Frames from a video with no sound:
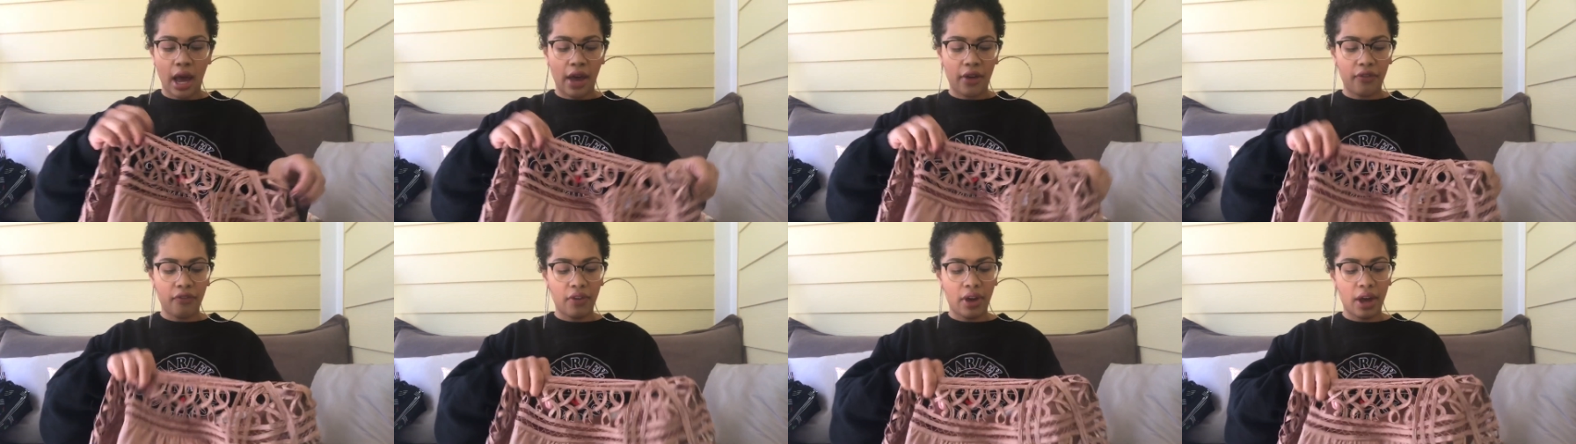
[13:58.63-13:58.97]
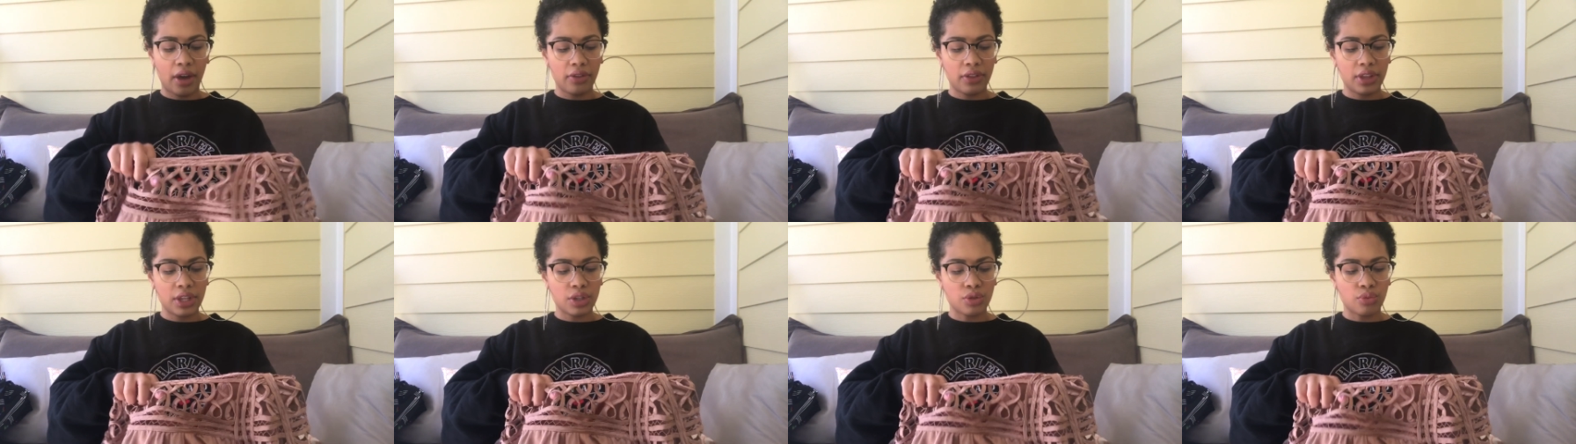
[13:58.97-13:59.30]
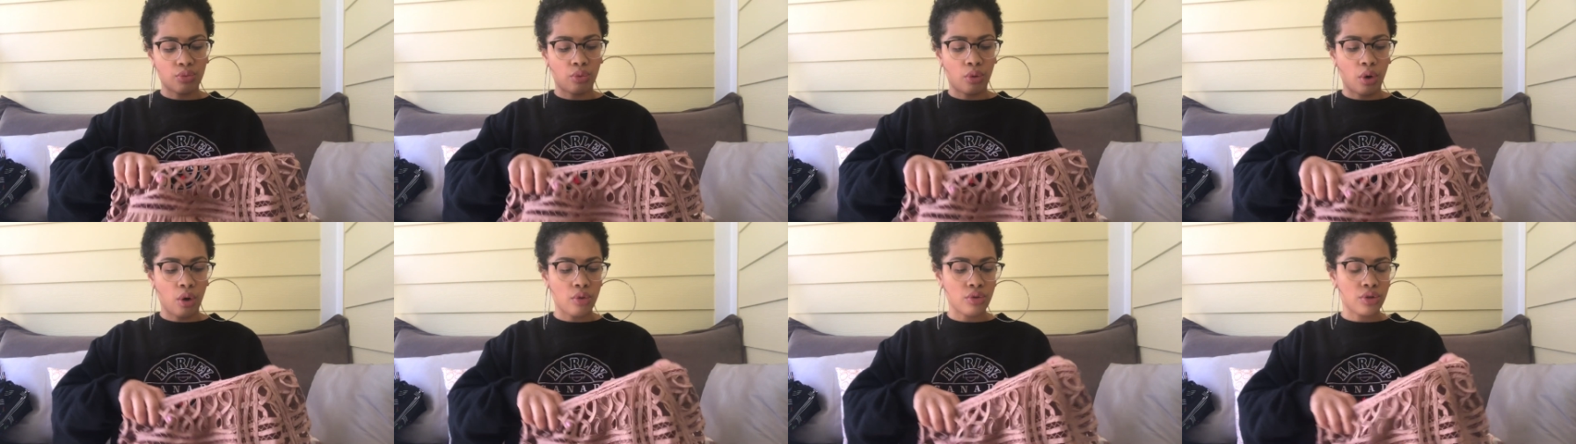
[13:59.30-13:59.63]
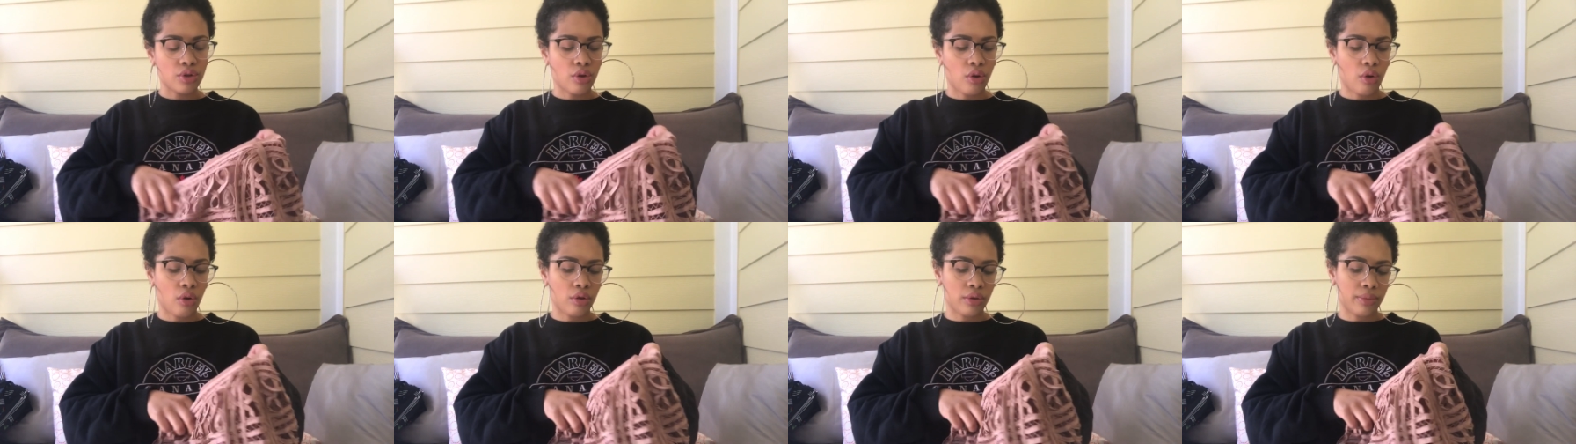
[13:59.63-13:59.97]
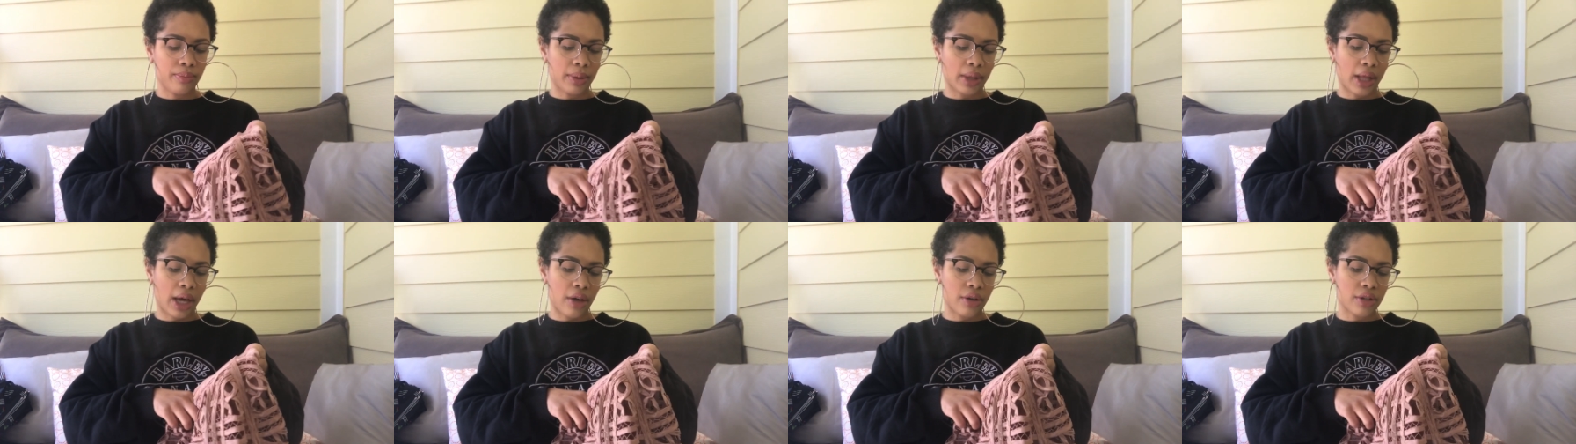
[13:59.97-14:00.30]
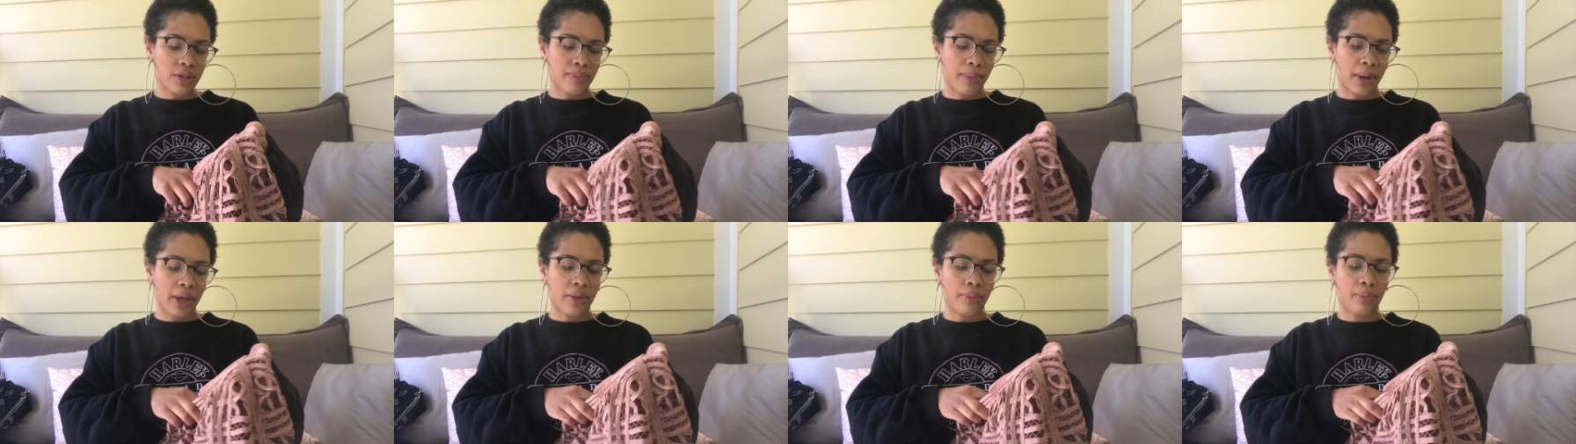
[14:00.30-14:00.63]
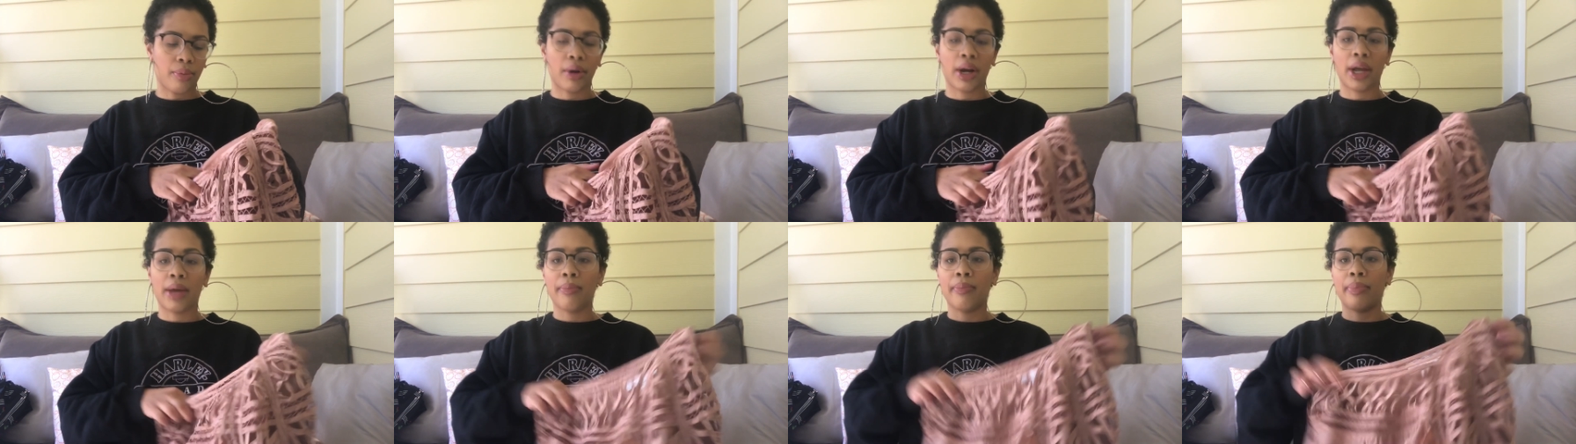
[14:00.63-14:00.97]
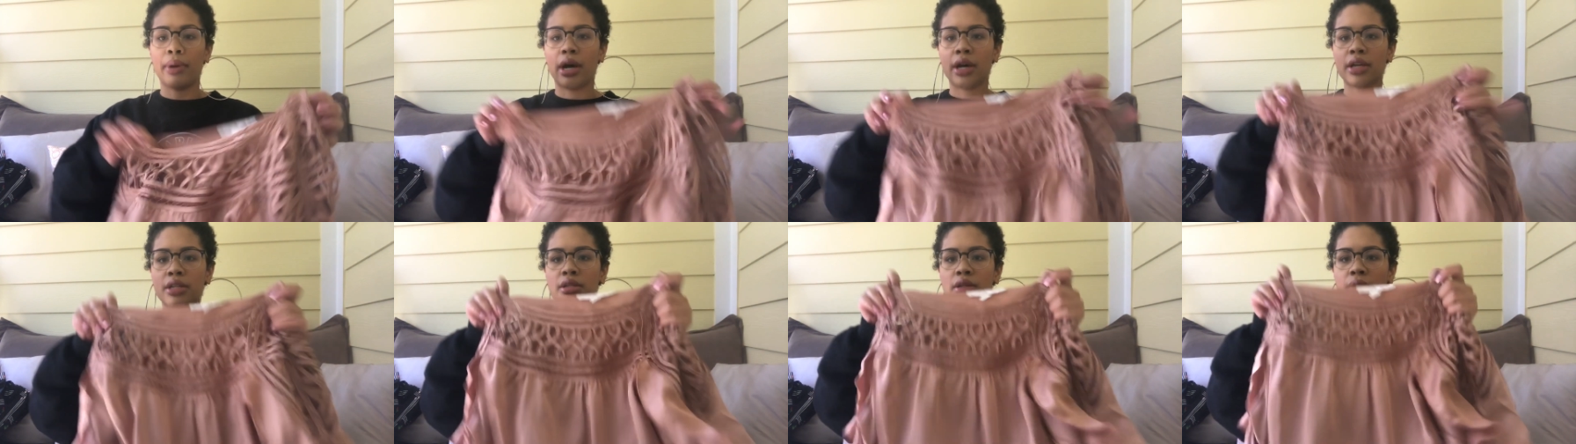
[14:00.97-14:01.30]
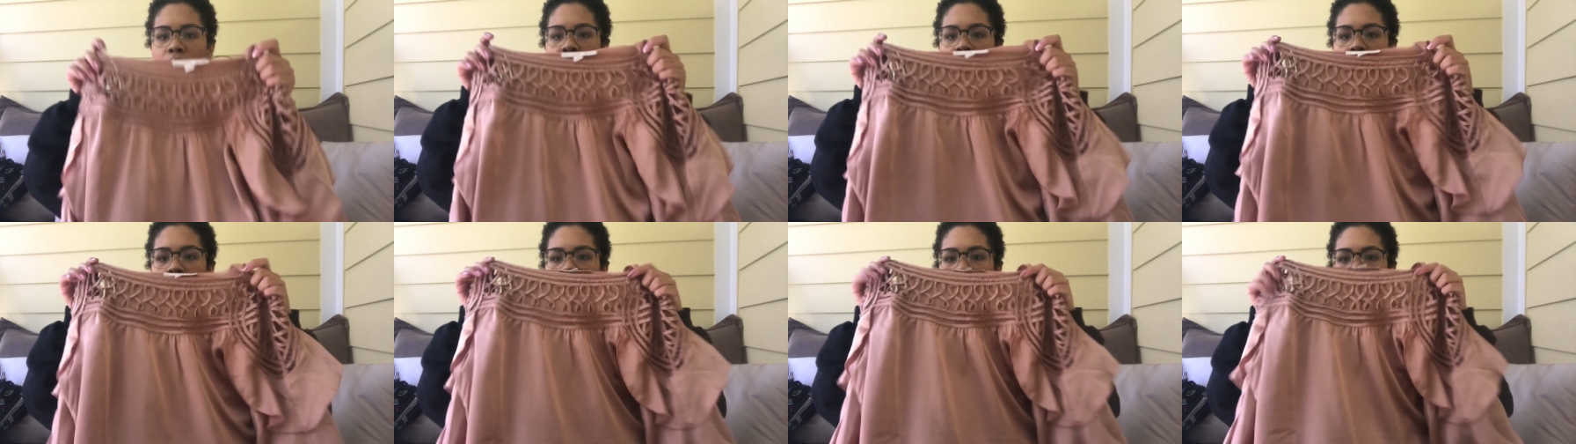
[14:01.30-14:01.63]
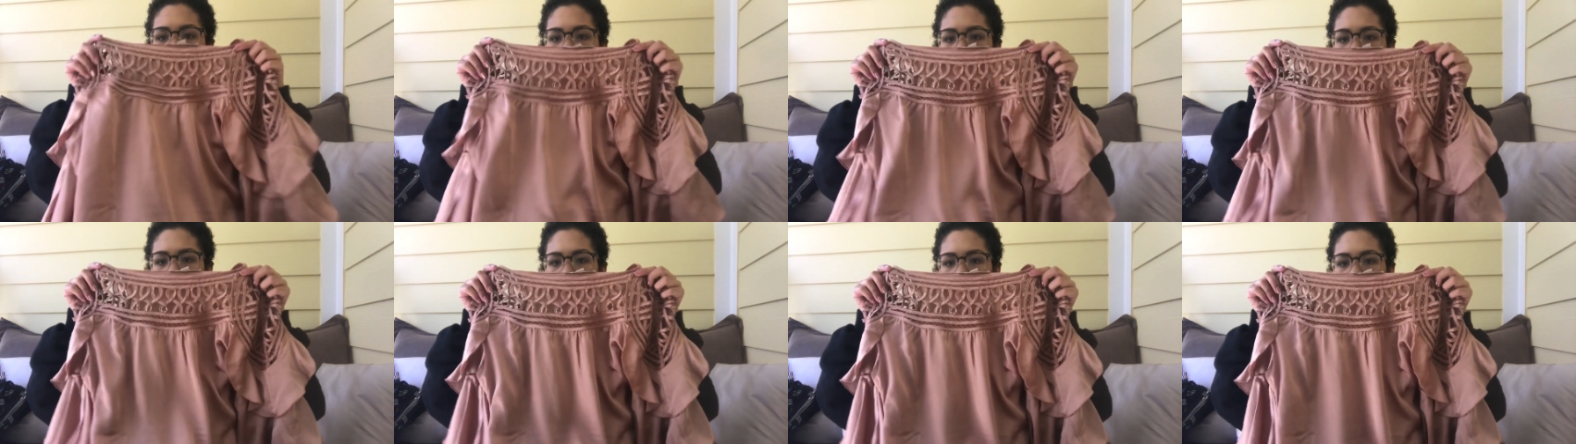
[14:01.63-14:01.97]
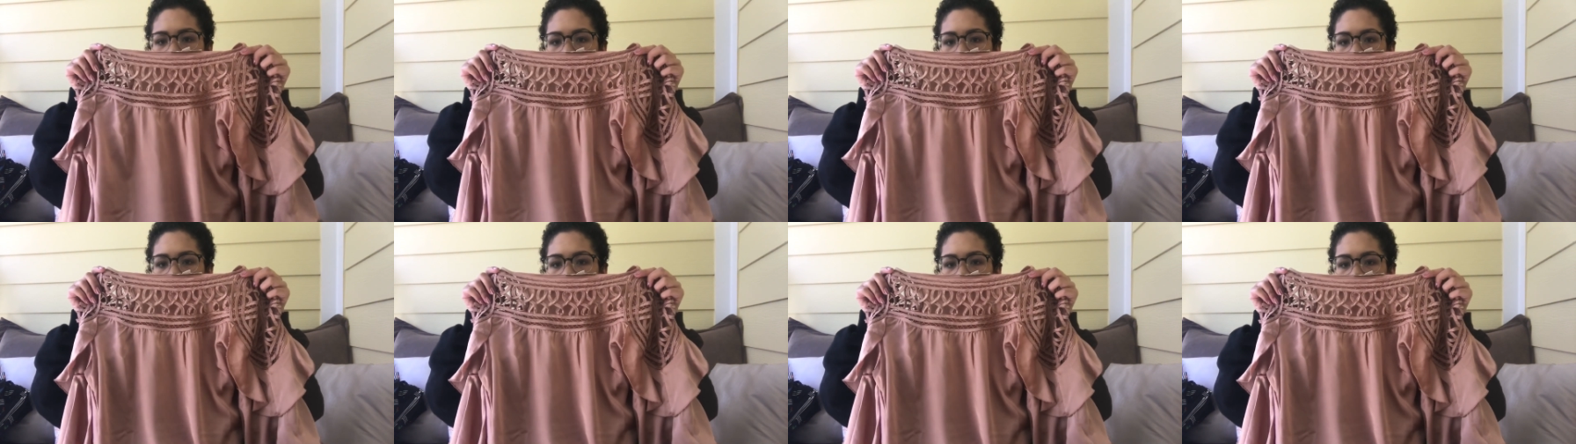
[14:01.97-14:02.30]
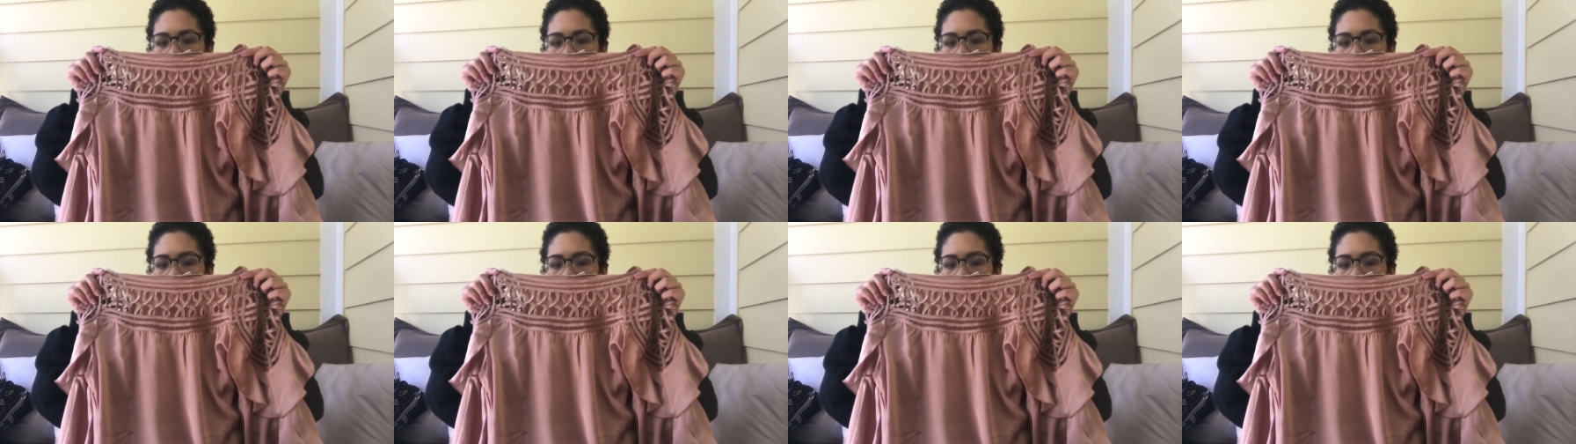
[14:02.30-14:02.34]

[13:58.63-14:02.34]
I found this rose gold blouse by the brand Boston Proper.